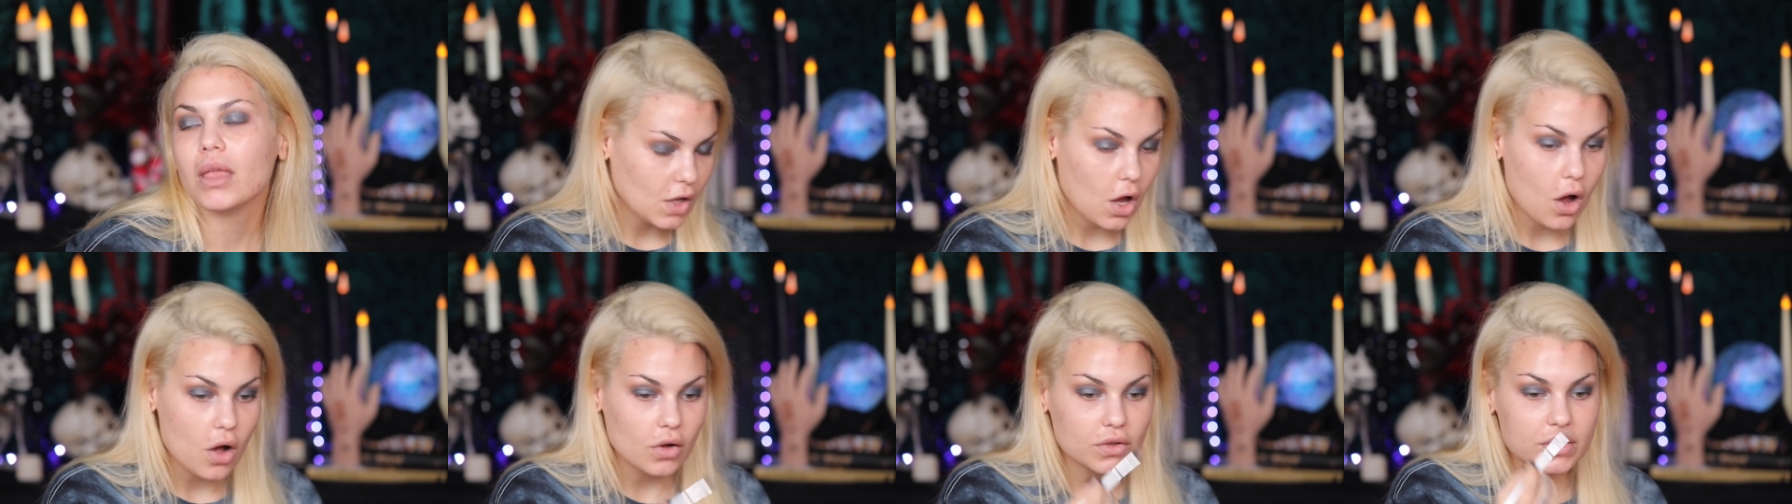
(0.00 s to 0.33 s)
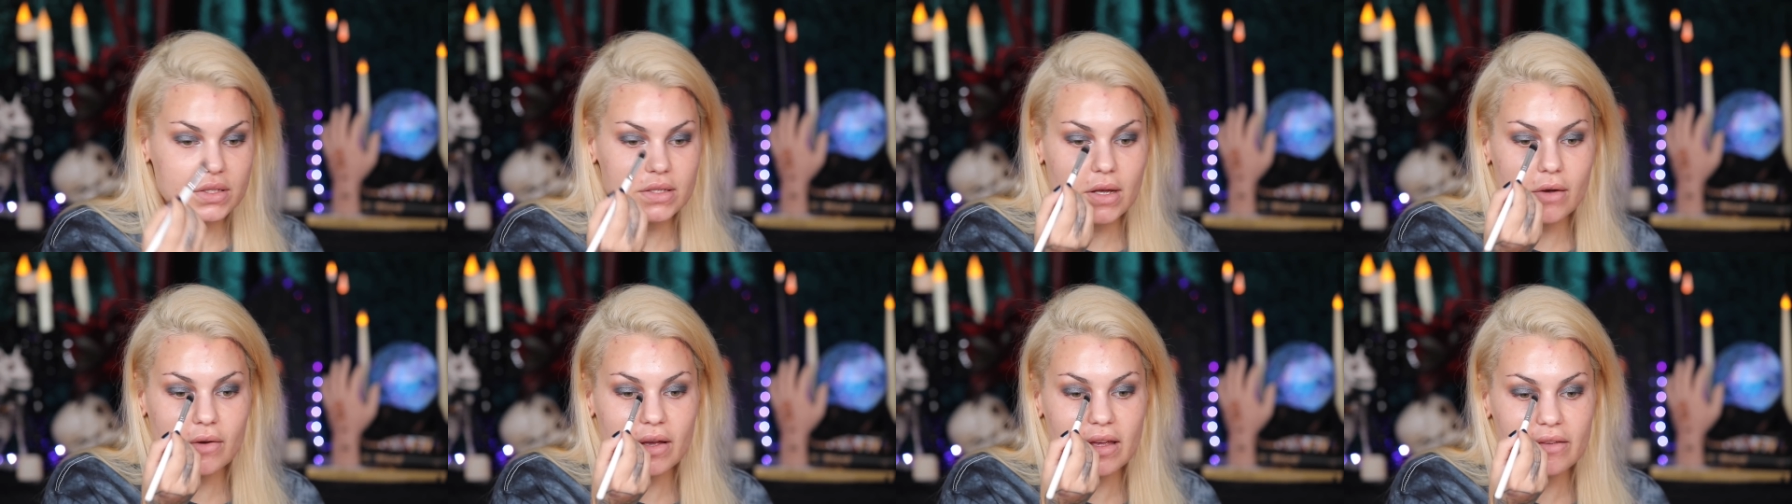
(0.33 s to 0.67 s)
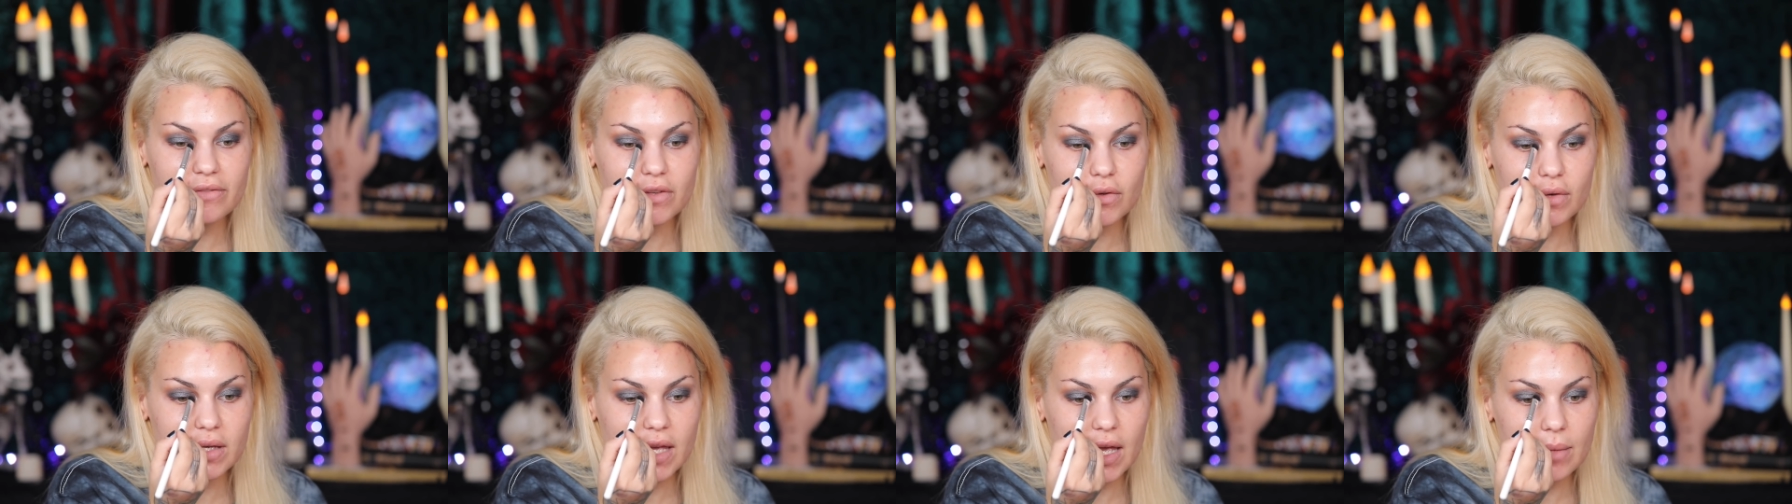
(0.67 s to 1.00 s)
Also,
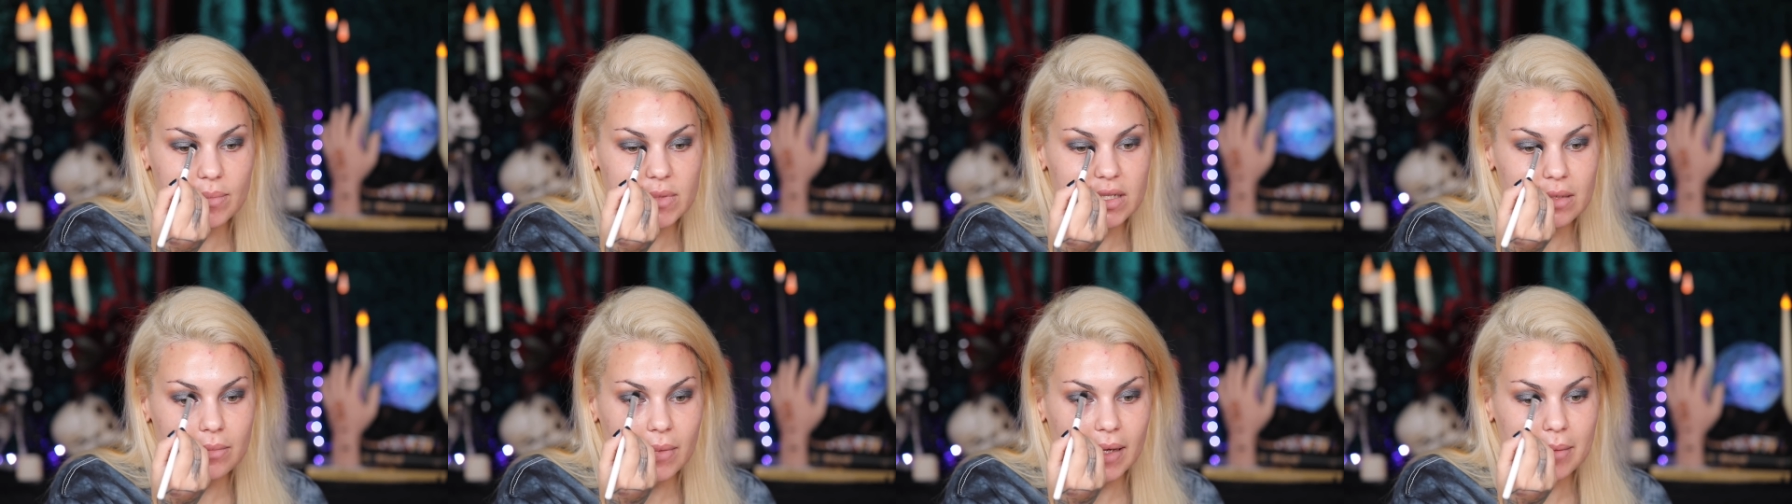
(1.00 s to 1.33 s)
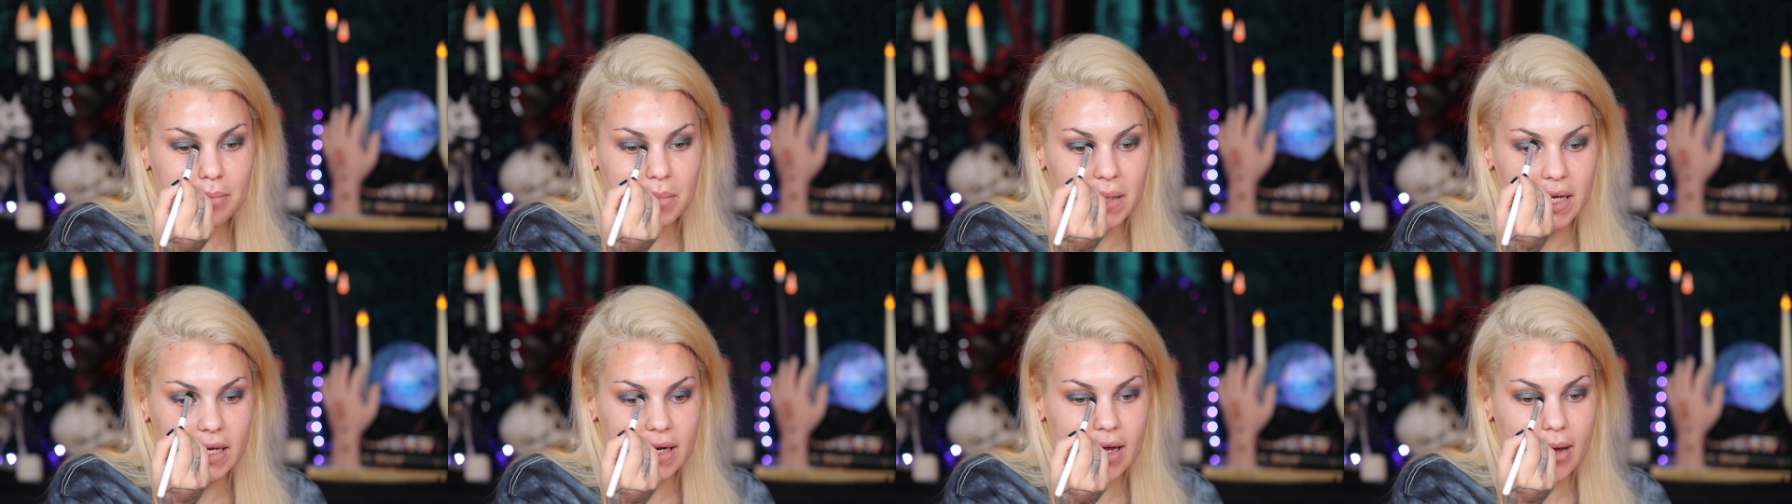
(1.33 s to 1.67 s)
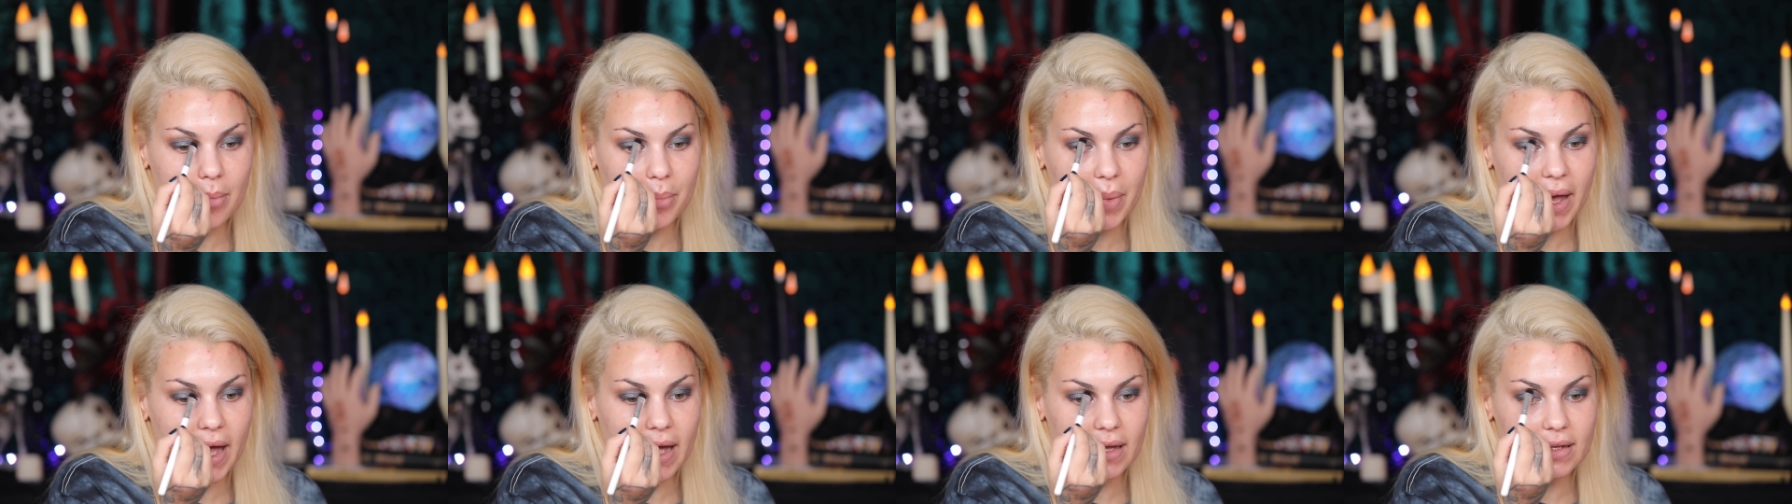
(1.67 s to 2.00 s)
if you came to my
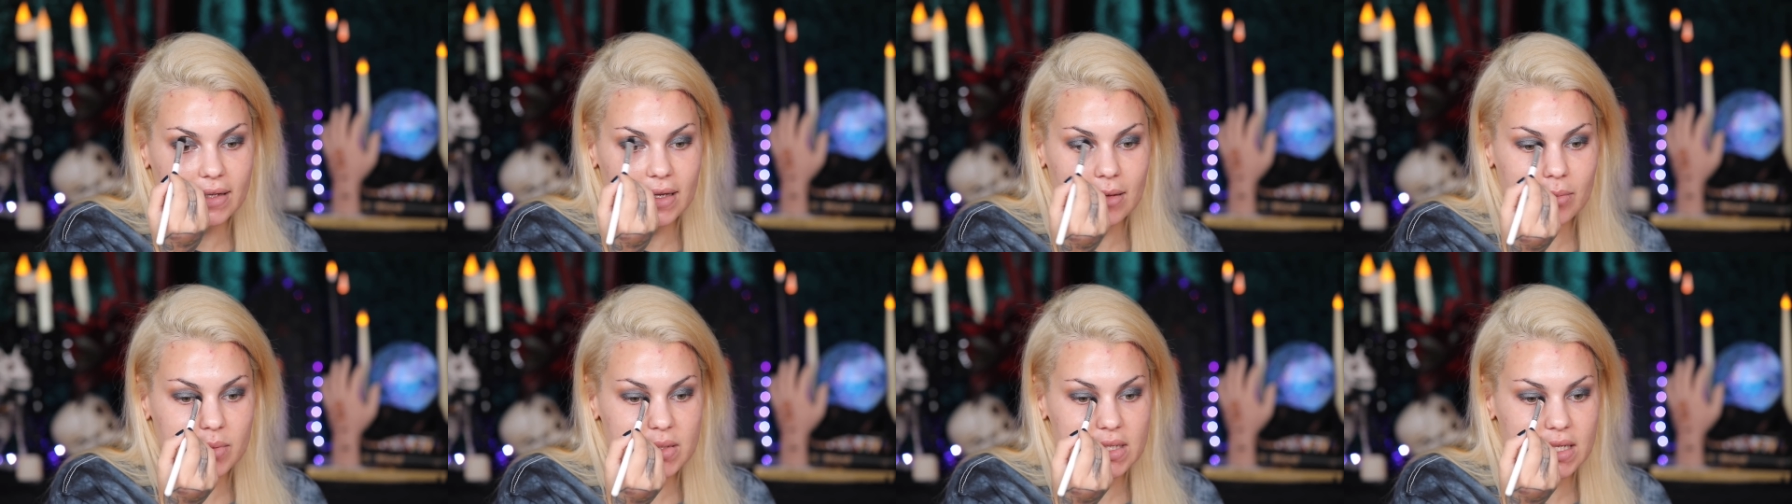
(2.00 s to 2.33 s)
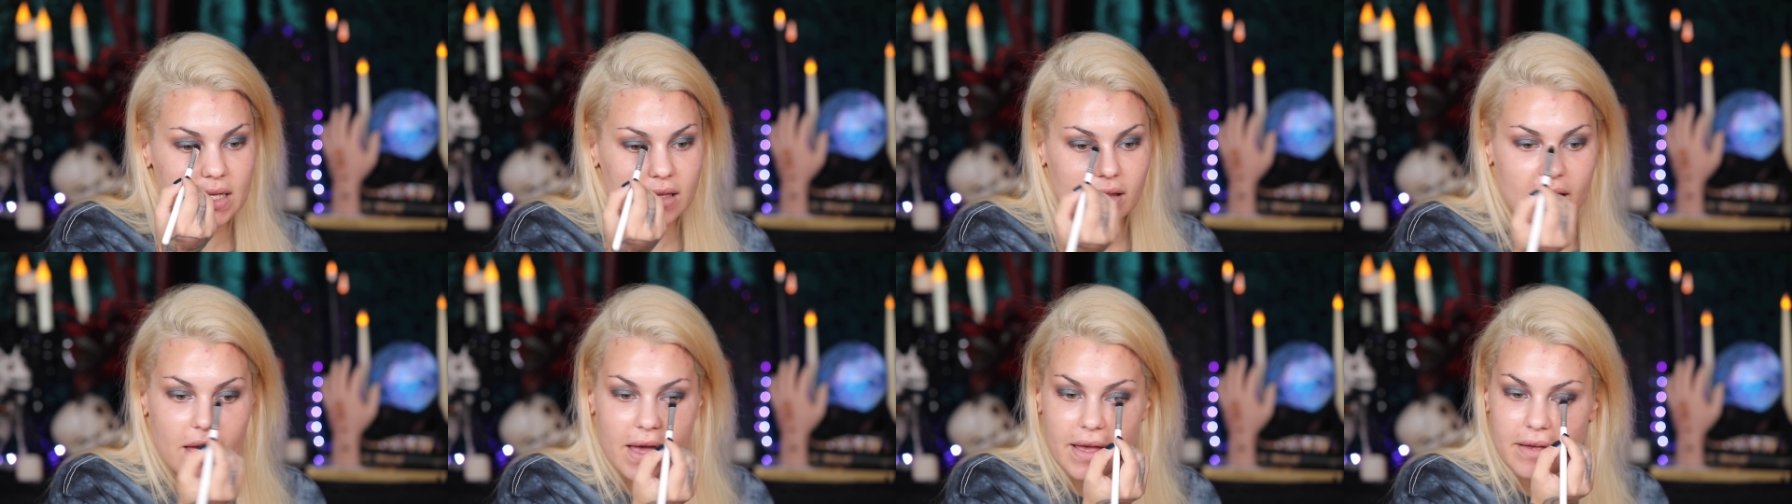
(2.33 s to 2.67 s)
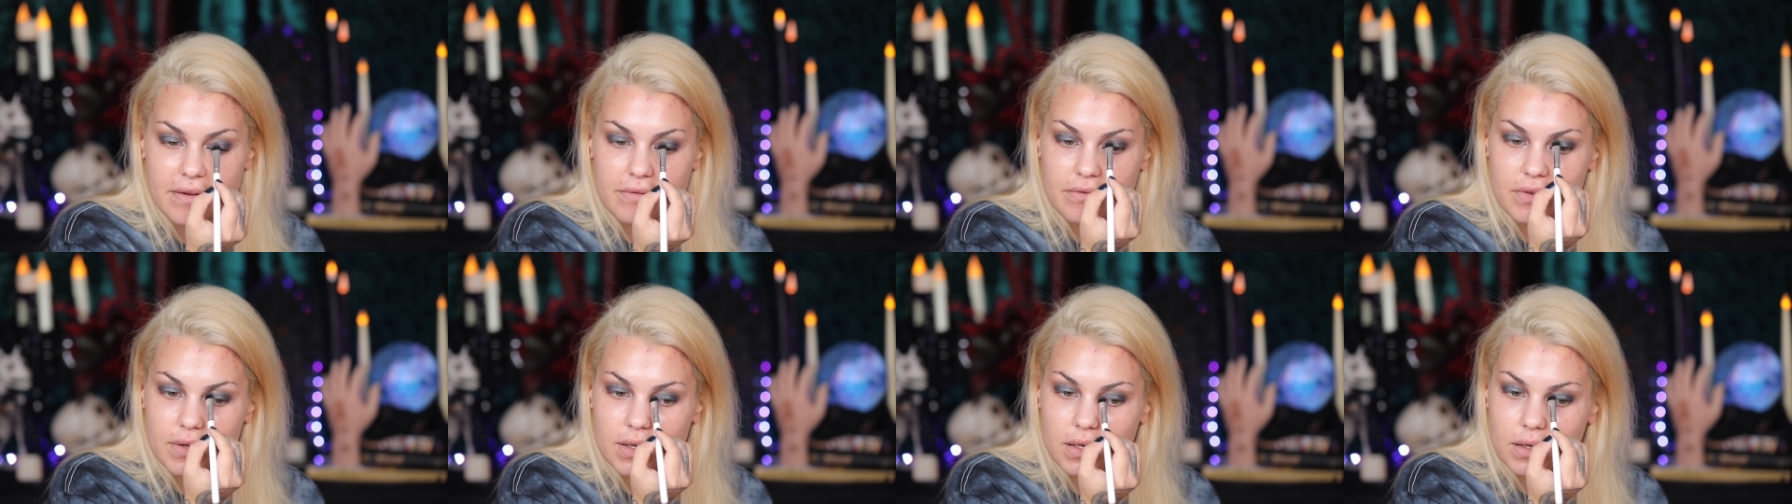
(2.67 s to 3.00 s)
meetup at Ipsy
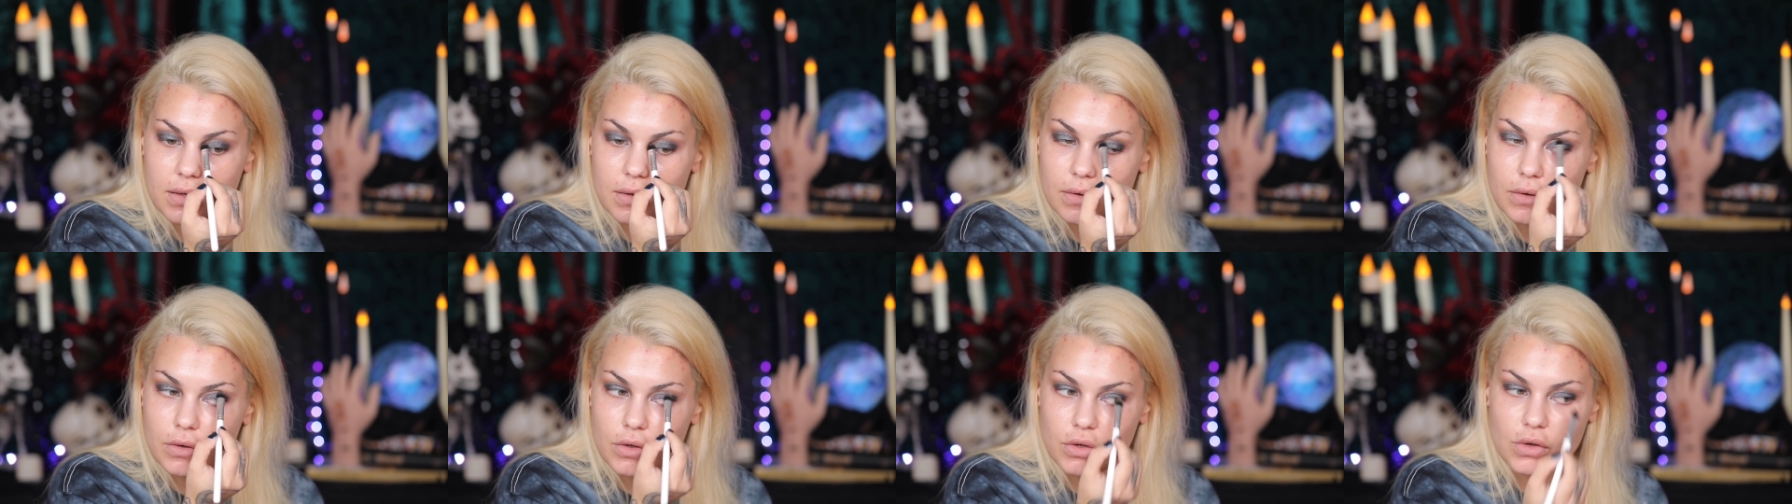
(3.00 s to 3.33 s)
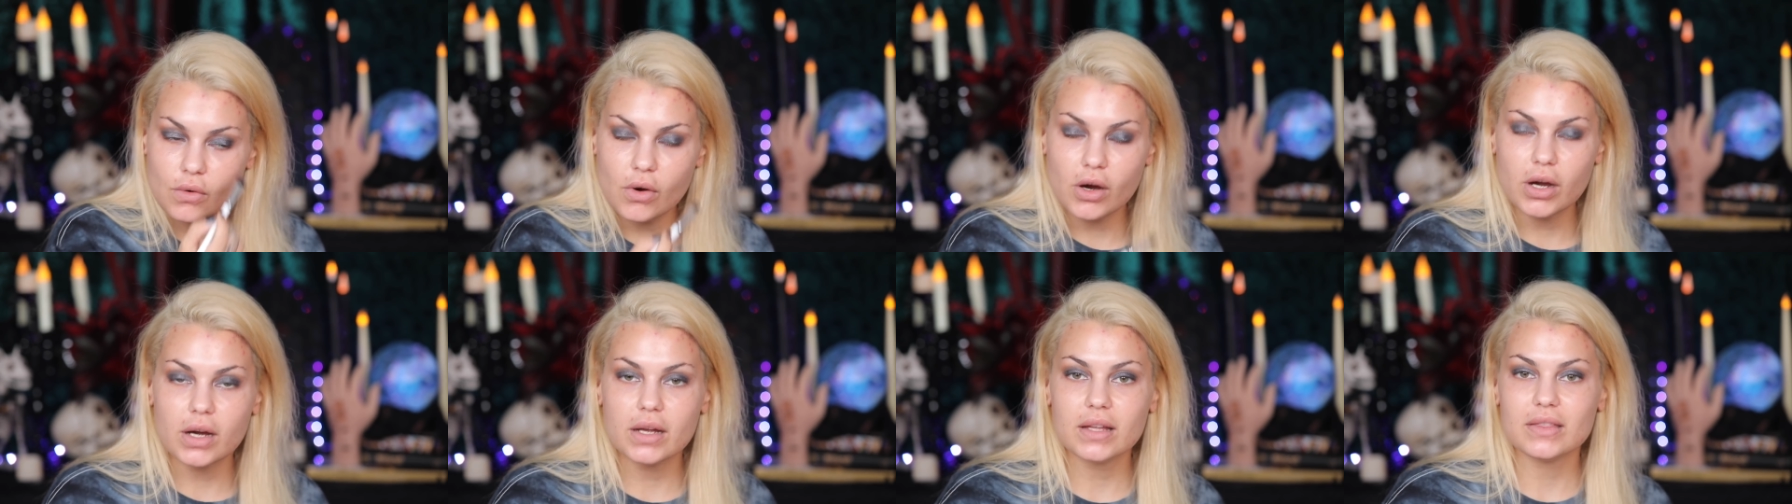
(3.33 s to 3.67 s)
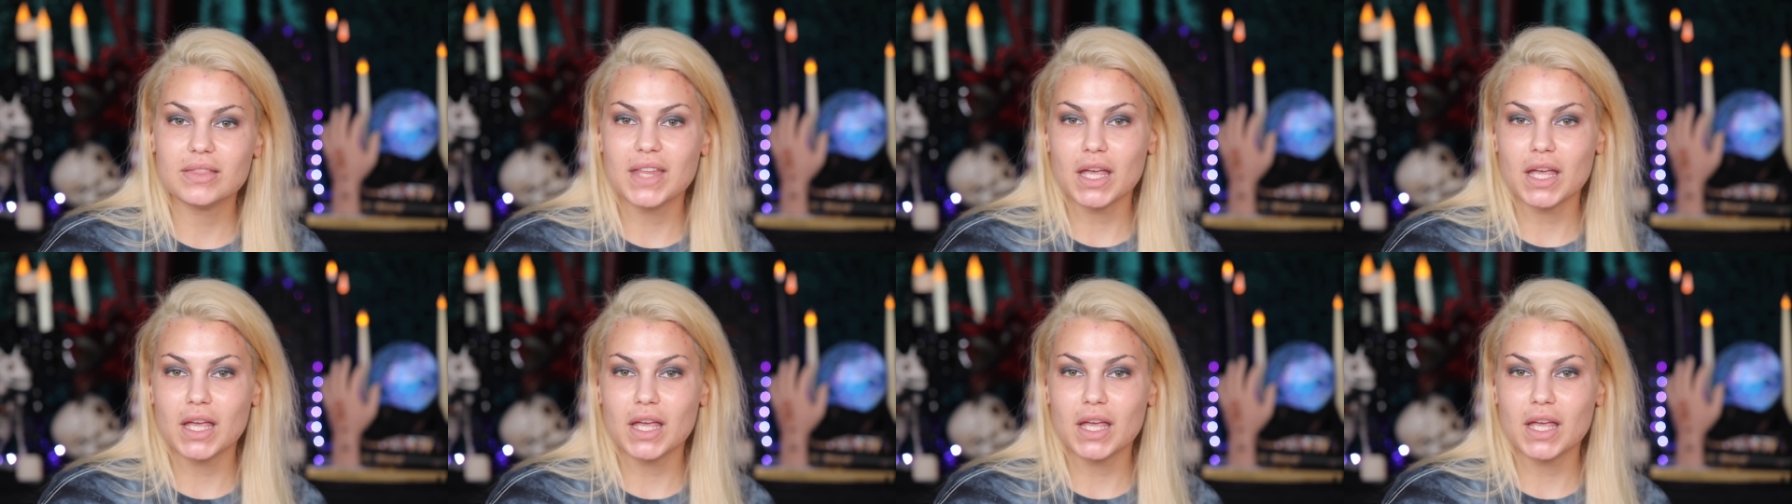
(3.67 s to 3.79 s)
Live in New York,